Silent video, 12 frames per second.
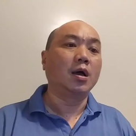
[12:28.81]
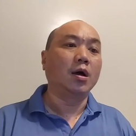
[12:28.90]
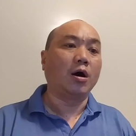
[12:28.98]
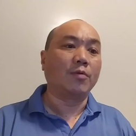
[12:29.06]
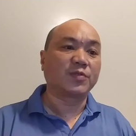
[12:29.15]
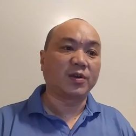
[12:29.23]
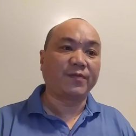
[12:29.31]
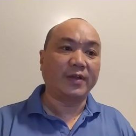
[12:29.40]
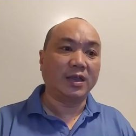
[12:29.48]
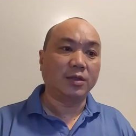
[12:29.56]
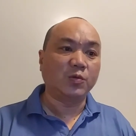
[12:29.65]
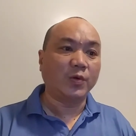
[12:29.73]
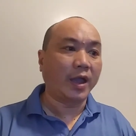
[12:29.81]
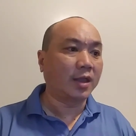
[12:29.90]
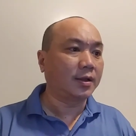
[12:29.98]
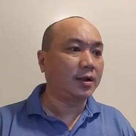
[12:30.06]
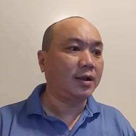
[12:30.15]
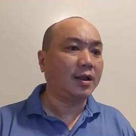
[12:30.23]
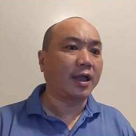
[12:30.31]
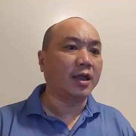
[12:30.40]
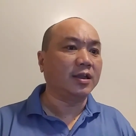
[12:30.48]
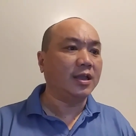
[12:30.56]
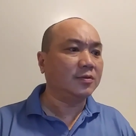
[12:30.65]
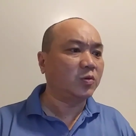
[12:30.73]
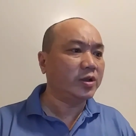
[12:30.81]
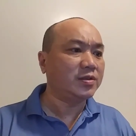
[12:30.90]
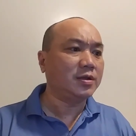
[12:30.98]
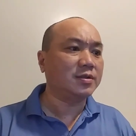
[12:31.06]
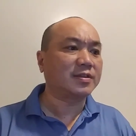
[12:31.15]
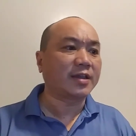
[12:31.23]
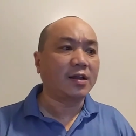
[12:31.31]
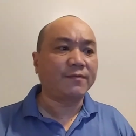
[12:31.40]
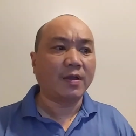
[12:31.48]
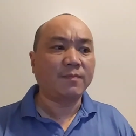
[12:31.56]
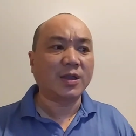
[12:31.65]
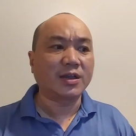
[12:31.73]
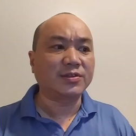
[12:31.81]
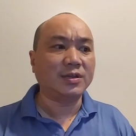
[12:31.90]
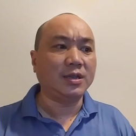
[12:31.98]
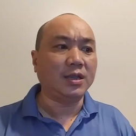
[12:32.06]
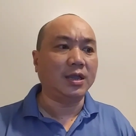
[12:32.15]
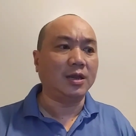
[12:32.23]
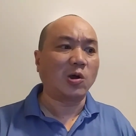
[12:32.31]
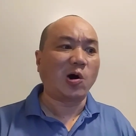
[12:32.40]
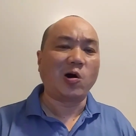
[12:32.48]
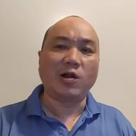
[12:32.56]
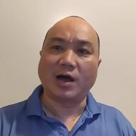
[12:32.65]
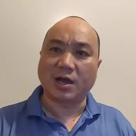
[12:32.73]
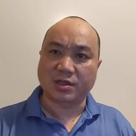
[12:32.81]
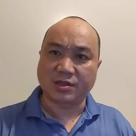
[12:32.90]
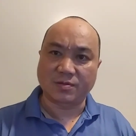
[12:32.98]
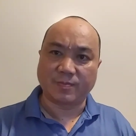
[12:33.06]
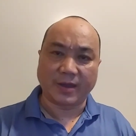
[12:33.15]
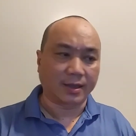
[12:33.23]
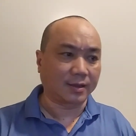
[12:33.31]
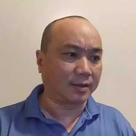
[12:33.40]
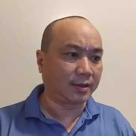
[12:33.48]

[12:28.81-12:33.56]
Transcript: observing it together, and increase his self-efficacy in all aspects.